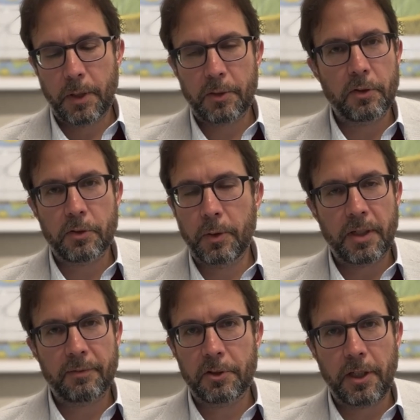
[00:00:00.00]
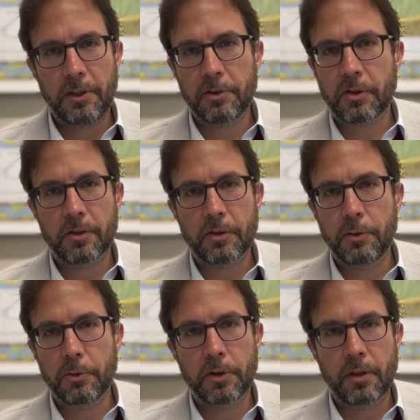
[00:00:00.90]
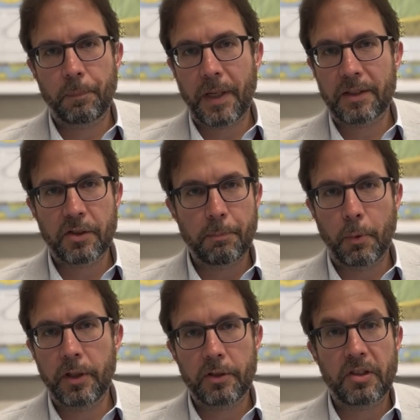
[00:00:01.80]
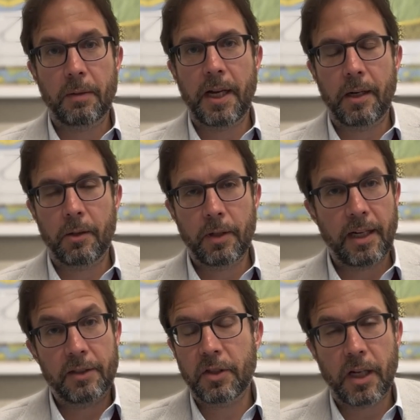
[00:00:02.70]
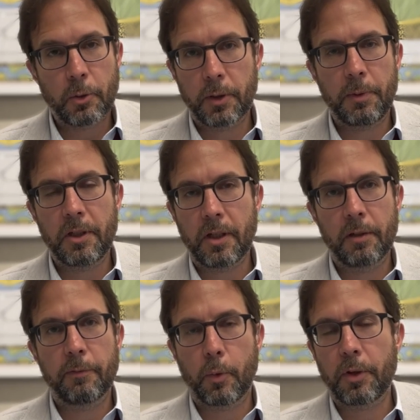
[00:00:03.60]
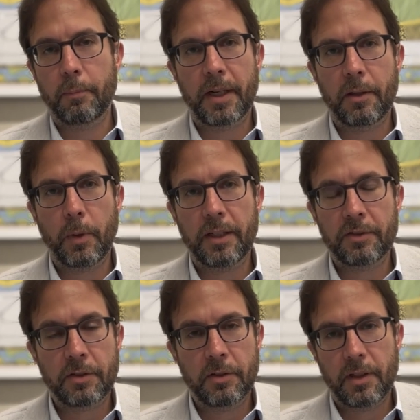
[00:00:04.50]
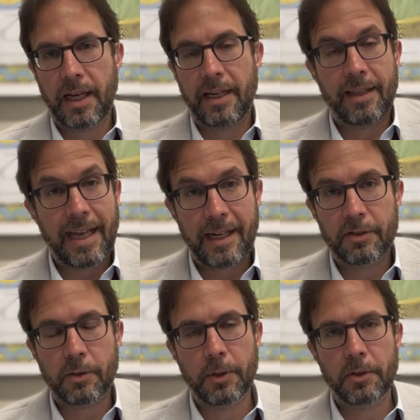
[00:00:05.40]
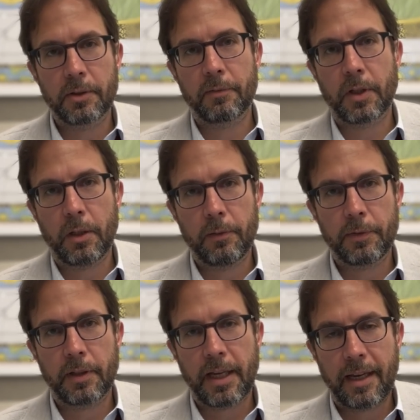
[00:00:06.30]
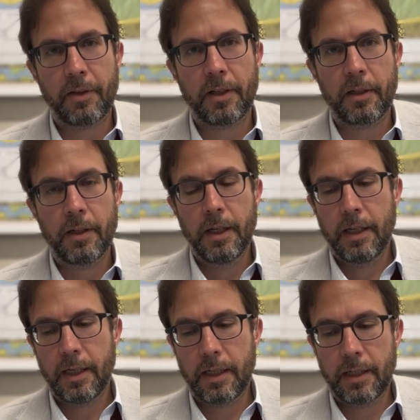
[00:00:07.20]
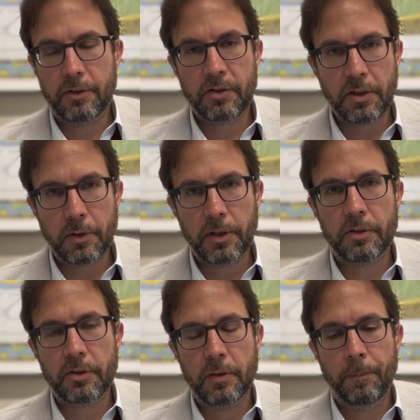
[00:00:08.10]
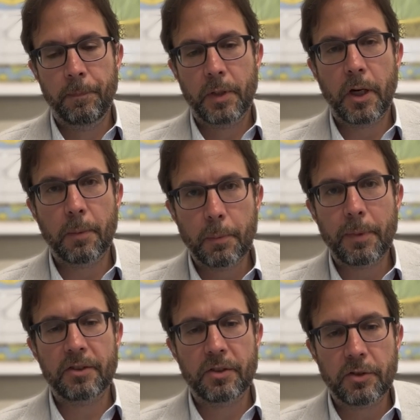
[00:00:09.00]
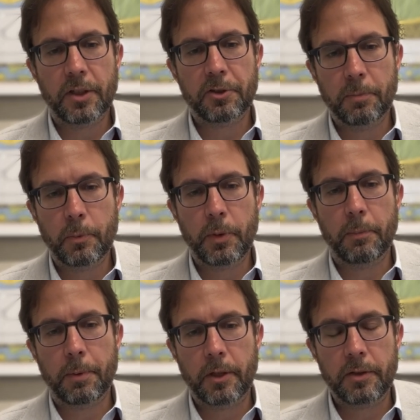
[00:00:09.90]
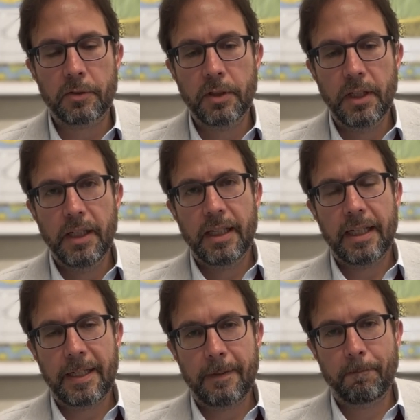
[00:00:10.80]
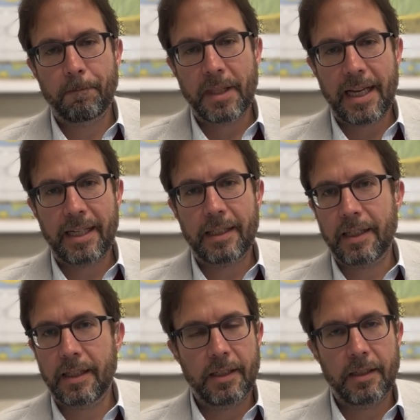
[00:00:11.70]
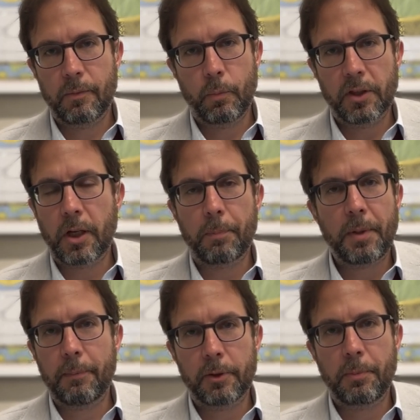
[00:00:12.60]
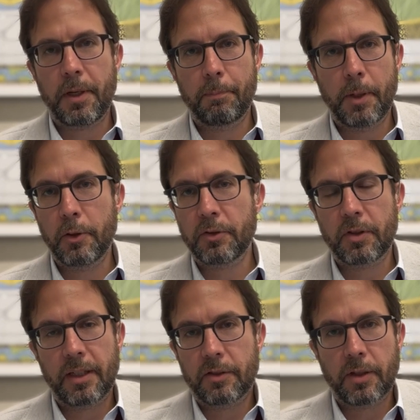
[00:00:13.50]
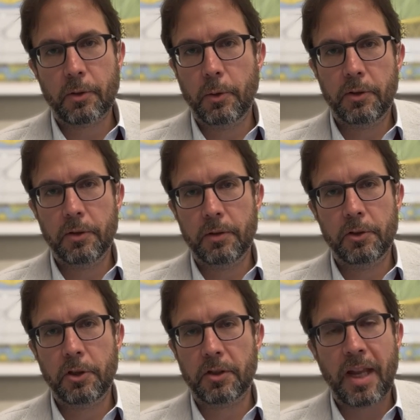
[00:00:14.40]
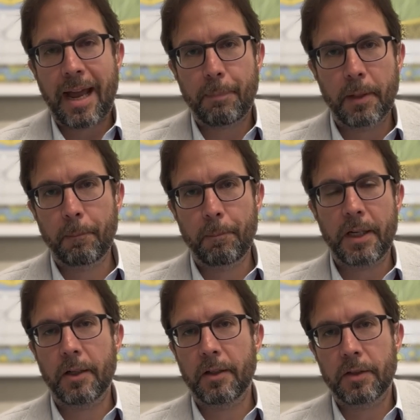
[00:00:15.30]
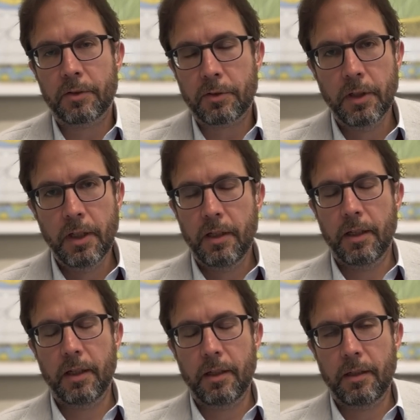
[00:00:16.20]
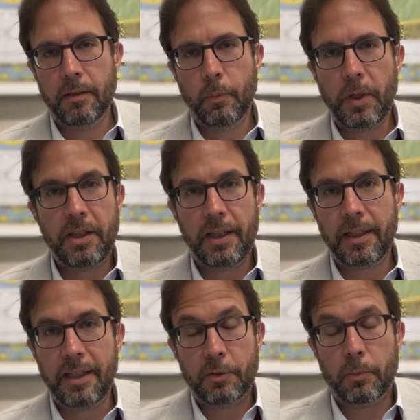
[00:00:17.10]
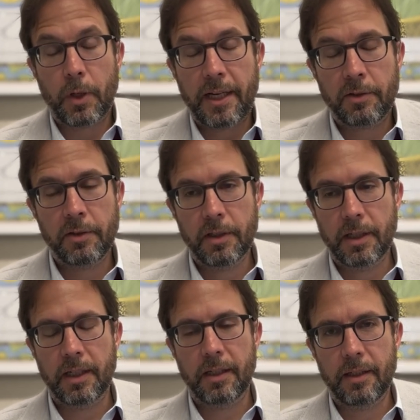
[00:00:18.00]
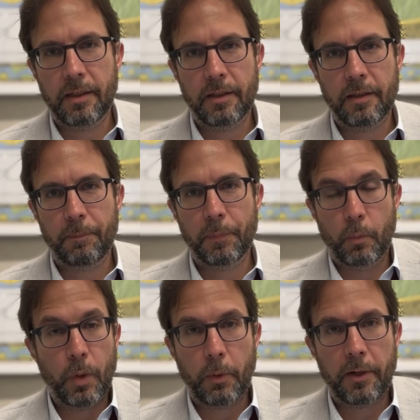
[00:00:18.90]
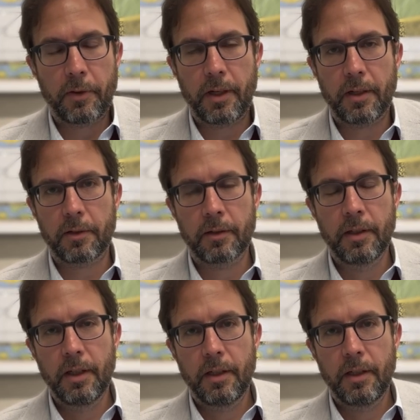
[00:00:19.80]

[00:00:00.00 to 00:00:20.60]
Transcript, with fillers: Bosnia is going to have to change its constitution at some point somehow, and it's not going to be done for them by the West. And that is going to involve having serious compromise discussion between the parties. Um, that uh, will not be able to be imposed, and it's not going to just happen because uh, we think it's right uh, one way or the other.